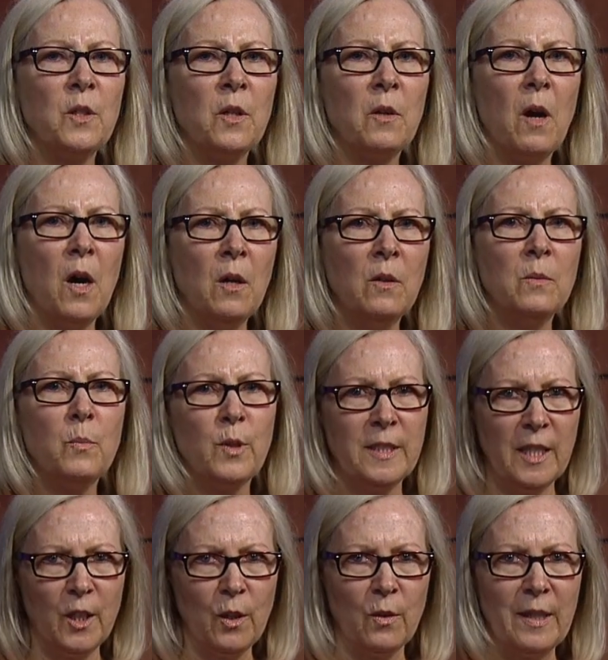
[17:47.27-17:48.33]
or her own
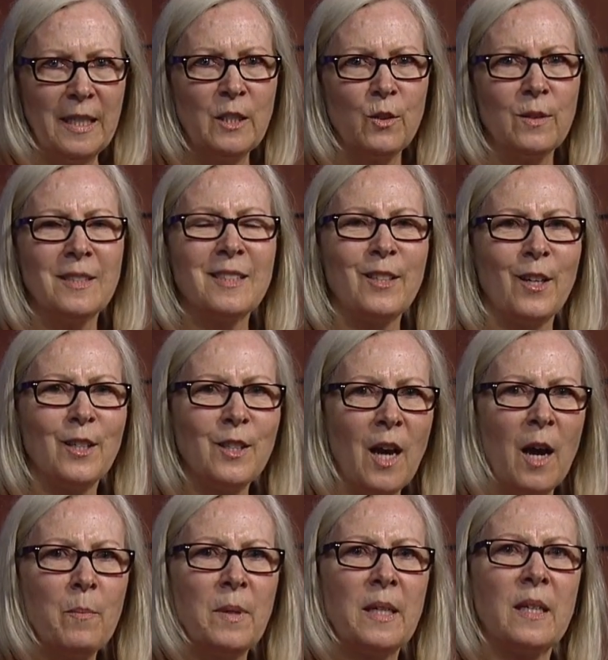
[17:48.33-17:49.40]
particular interest on a
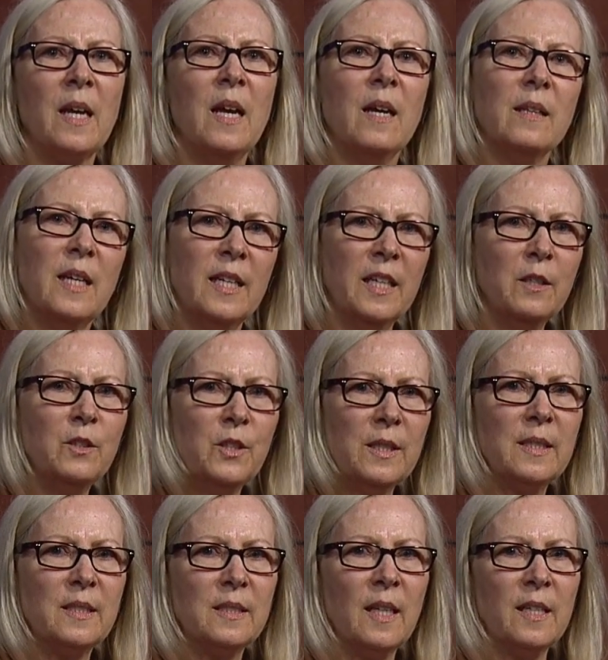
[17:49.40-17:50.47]
topic that he or she
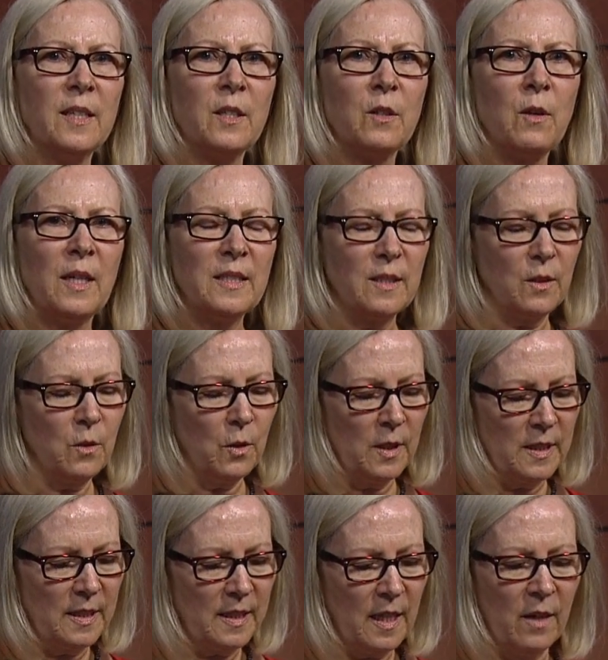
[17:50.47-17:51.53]
has studied across the
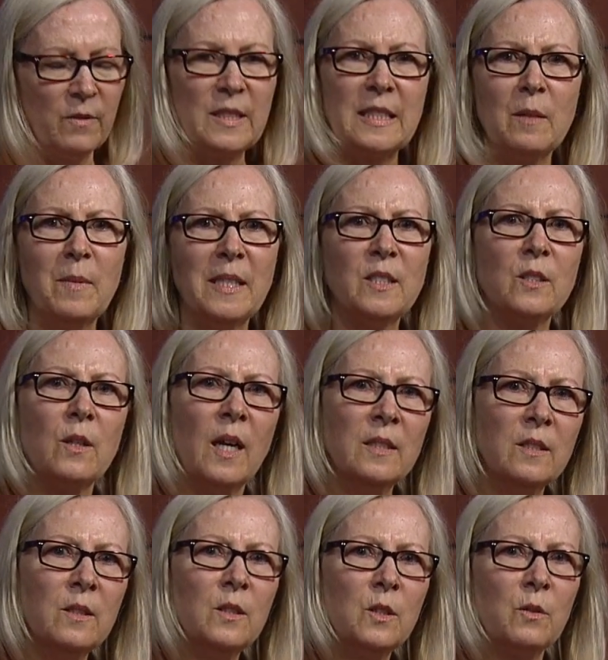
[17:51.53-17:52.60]
course of a semester
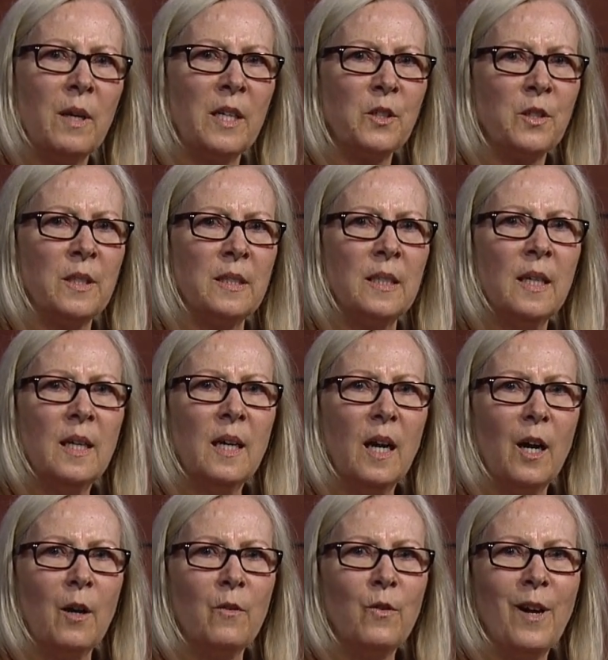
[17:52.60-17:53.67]
under the direction
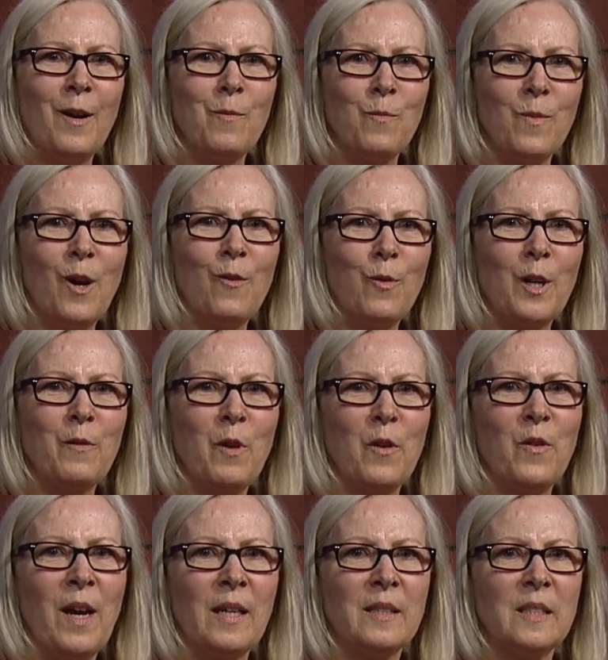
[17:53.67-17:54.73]
of, um, of one of our
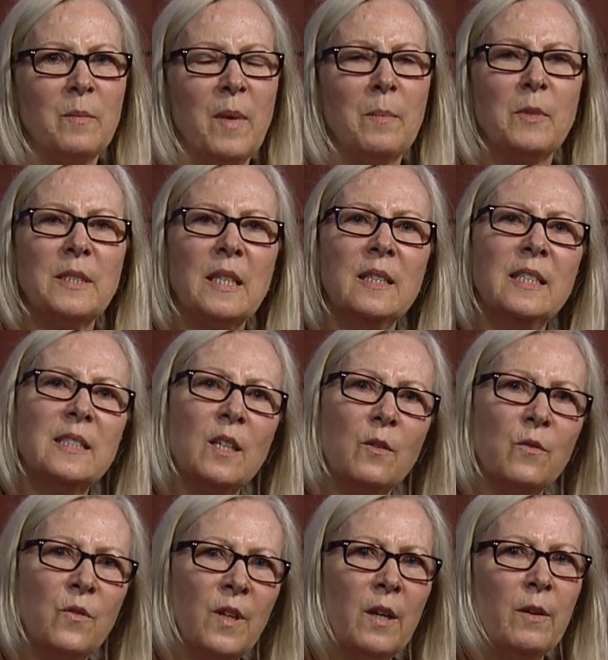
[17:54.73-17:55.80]
faculty members. And these are
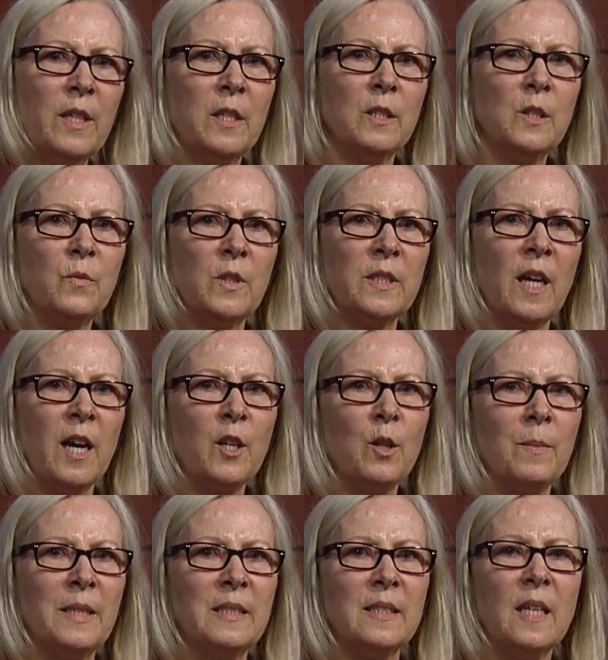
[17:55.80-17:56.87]
very useful
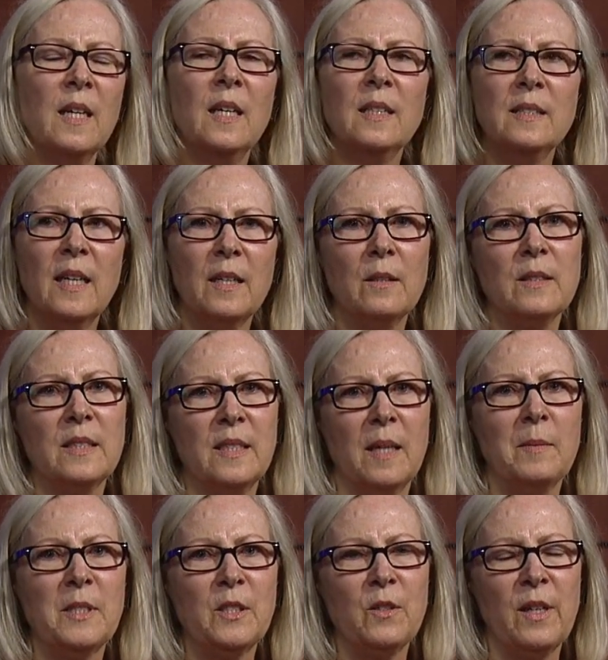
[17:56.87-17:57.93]
documents, not only
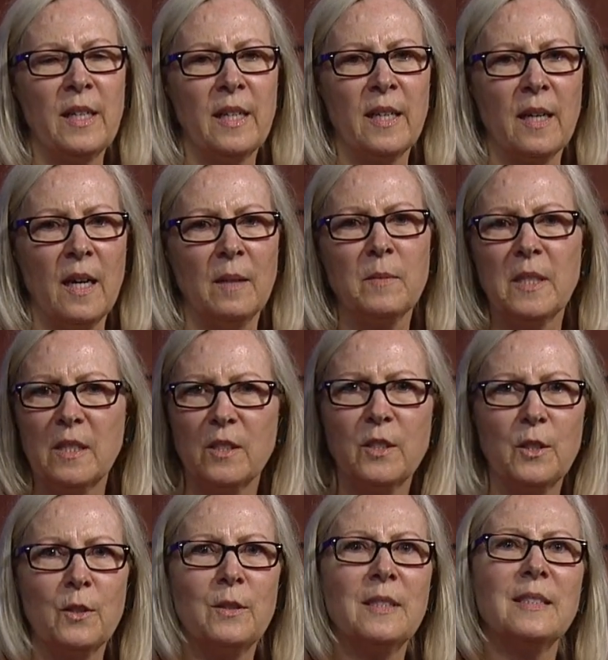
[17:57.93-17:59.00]
demonstrating um, that the
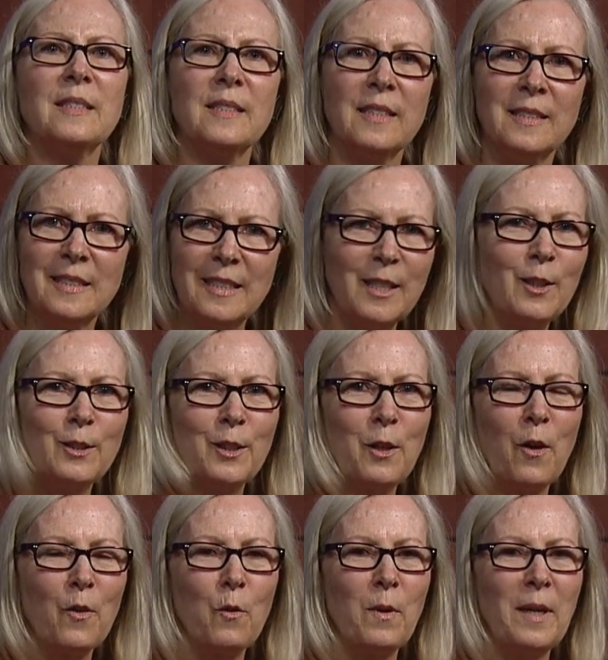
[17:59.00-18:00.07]
student is, is skilled in all the